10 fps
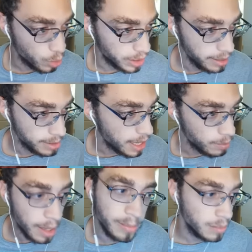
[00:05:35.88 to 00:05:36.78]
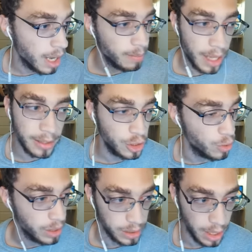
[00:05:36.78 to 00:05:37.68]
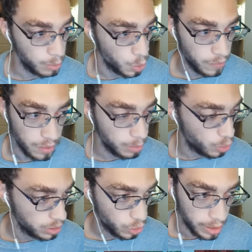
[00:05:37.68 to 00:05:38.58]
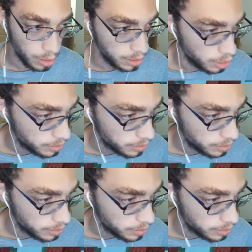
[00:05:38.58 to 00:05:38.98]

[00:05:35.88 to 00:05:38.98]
any more games. I'm I'm I'm actually going I'm going I'm going try hard